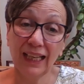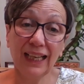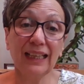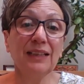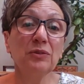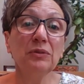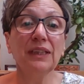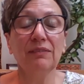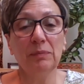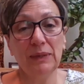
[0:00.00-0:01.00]
And I don't
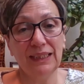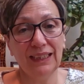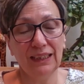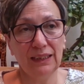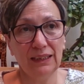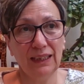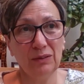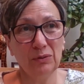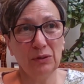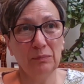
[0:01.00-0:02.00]
have particularly, I
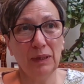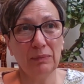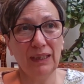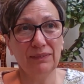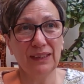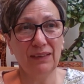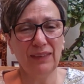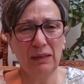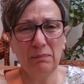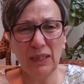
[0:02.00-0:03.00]
know some people have to have
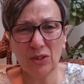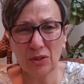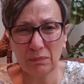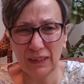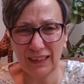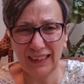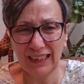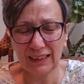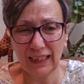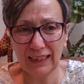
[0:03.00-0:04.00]
like Mitchum and
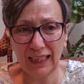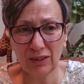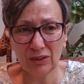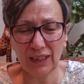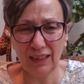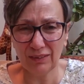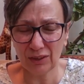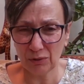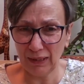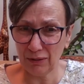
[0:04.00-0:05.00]
things like that because I have to
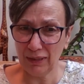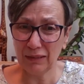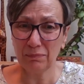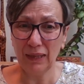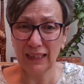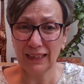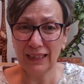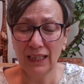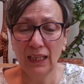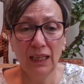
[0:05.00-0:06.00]
sweat quite badly.
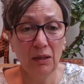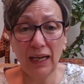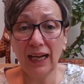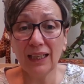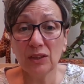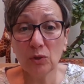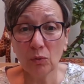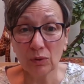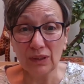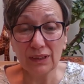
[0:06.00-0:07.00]
I
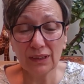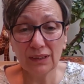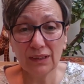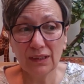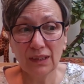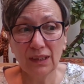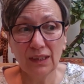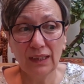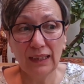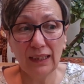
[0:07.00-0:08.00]
don't.
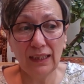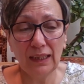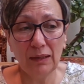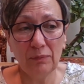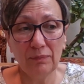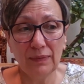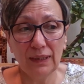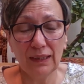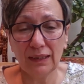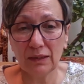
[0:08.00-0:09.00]

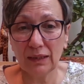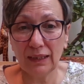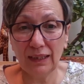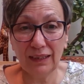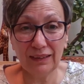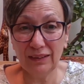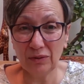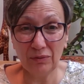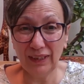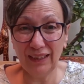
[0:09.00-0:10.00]
You
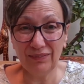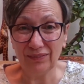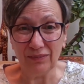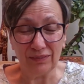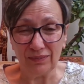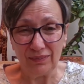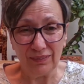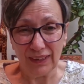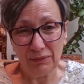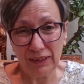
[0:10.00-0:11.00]
know, even
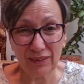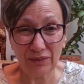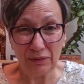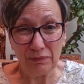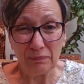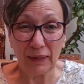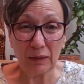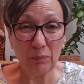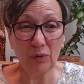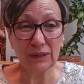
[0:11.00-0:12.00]
when I went through
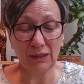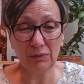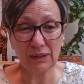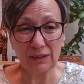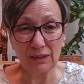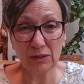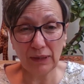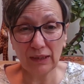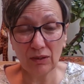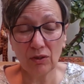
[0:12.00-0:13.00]
menopause, I wasn't
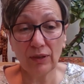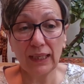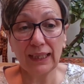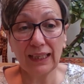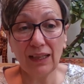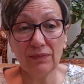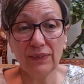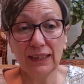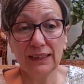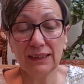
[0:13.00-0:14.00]
sweating greatly, and I
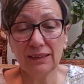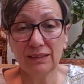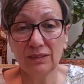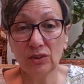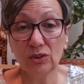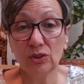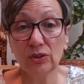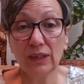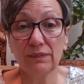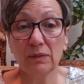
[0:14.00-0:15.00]
find this does the
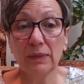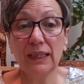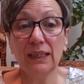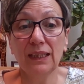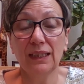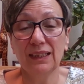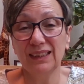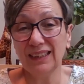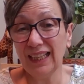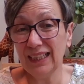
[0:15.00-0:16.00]
trick for me.
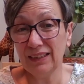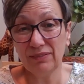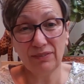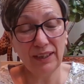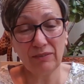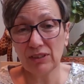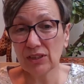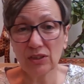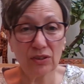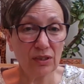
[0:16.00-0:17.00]
It's lightly fragranced,
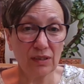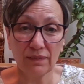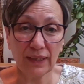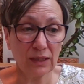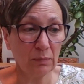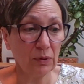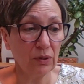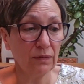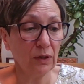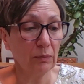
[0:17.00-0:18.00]
so it doesn't affect your
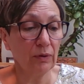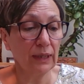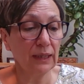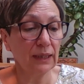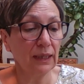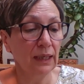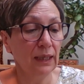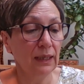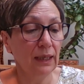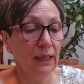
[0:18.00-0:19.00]
perfume or anything,
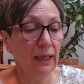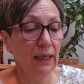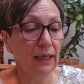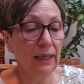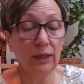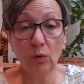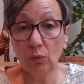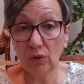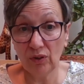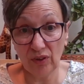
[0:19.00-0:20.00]
and it
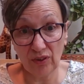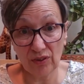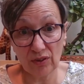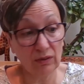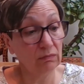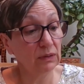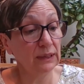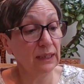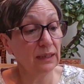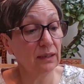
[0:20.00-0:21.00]
works. It
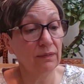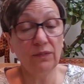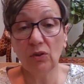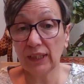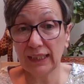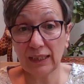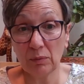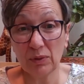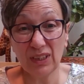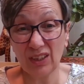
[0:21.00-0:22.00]
says it's 48-hour
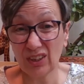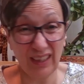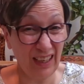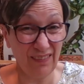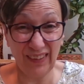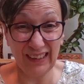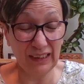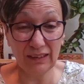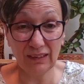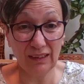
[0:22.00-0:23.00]
protection, and I find
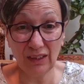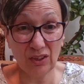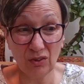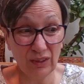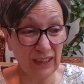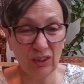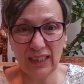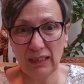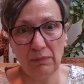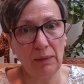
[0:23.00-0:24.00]
it's all day,
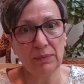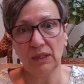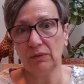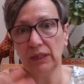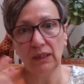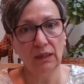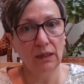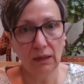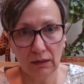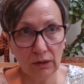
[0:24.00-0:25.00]
unless I'm absolutely,
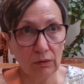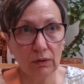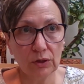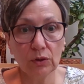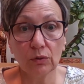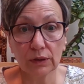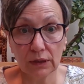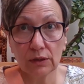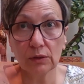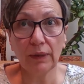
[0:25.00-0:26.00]
you know, soaked
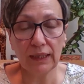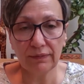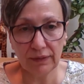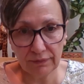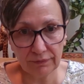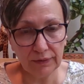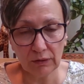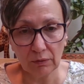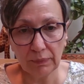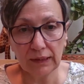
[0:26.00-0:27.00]
in sweat. If you've, you
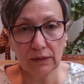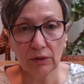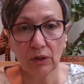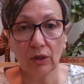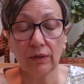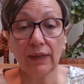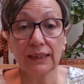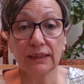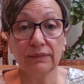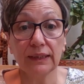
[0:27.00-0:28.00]
know, been doing a lot of
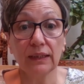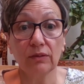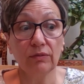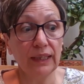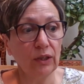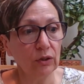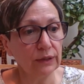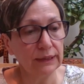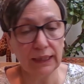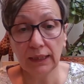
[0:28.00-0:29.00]
activity in a really
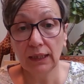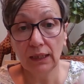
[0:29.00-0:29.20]
hot day,